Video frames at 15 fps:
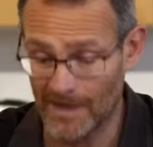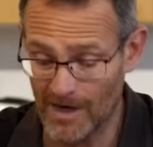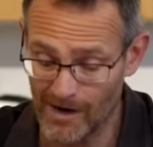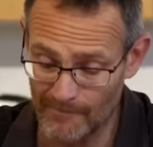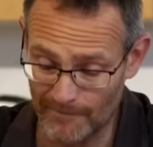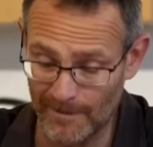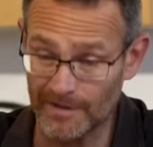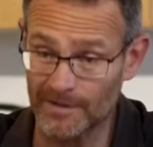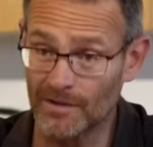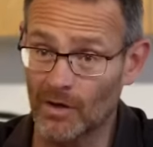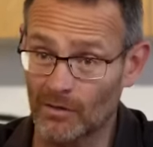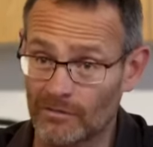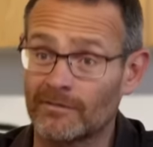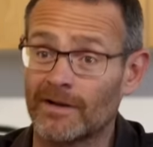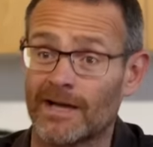Carp are
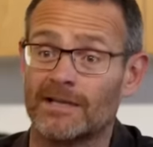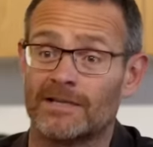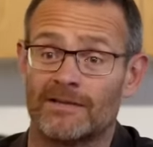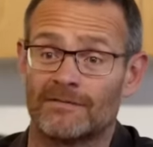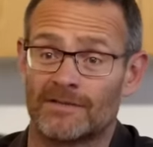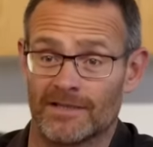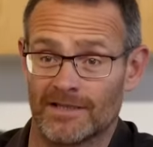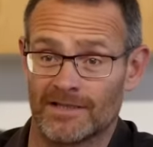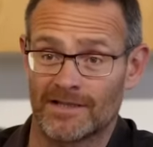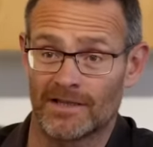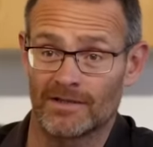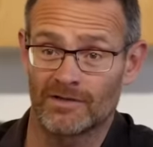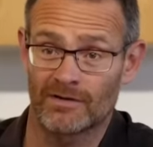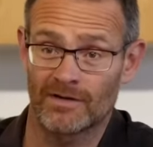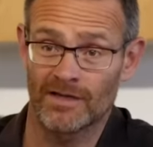non-native to this
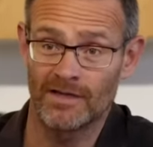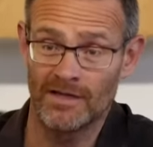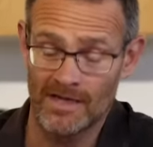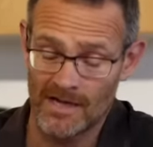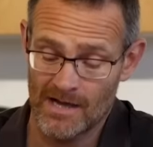country.